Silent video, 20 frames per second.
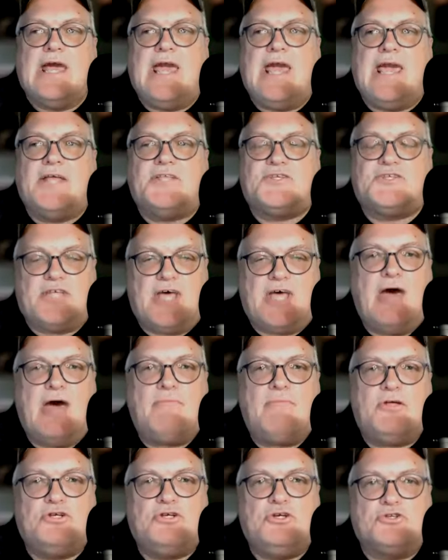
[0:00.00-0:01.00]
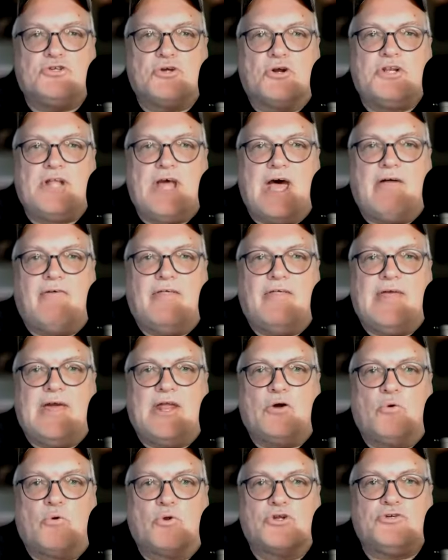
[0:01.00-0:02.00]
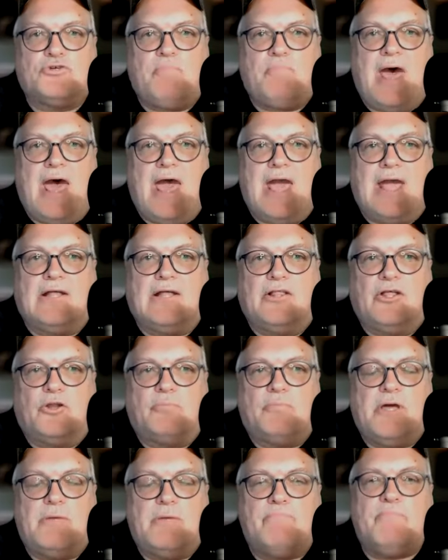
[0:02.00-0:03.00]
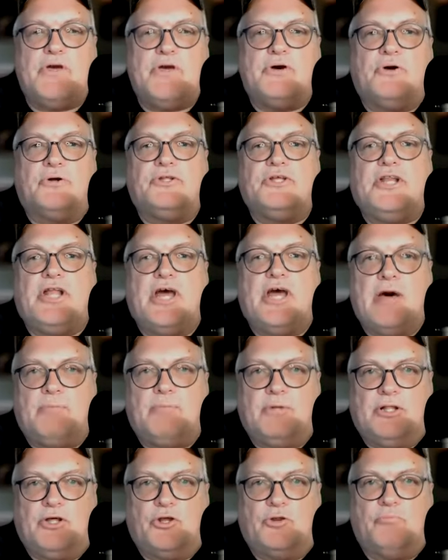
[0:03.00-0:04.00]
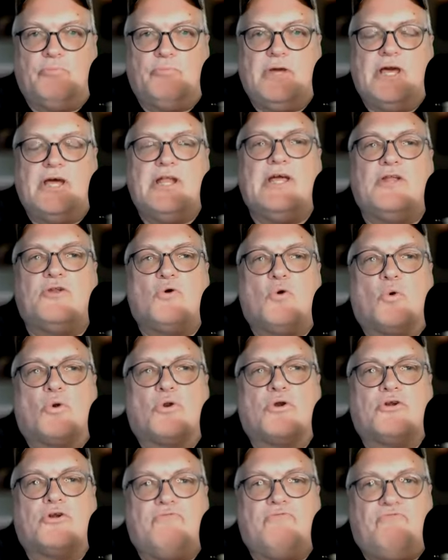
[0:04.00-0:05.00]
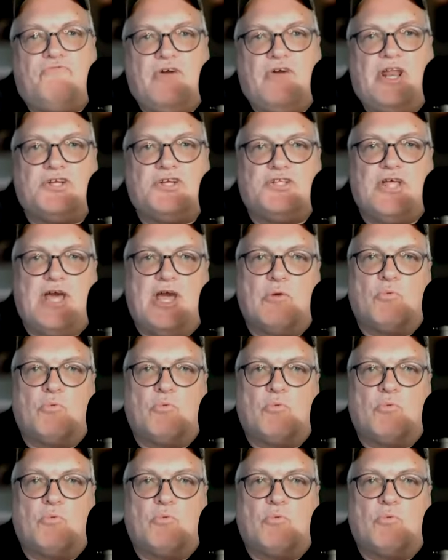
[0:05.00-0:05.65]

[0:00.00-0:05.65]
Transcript: it's time that you start dialing that horse back a little bit, building up a little bit in order to finish that